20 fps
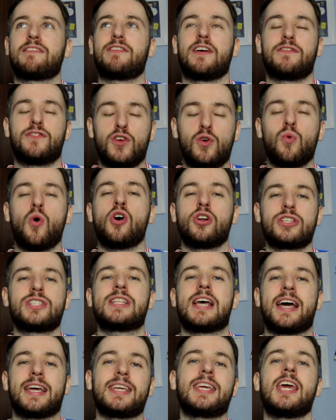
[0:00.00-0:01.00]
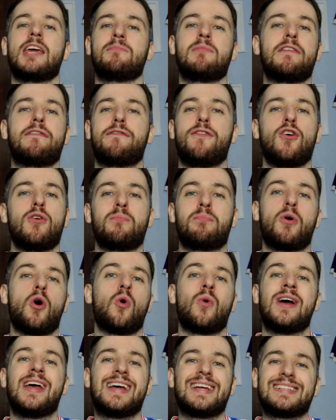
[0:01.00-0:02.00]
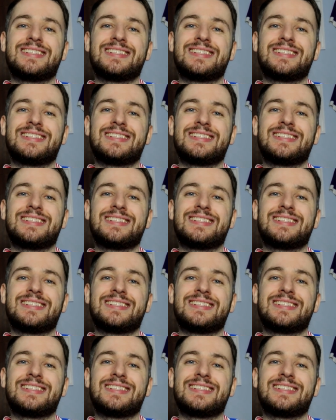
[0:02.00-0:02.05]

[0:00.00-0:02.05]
If you watched that game of football,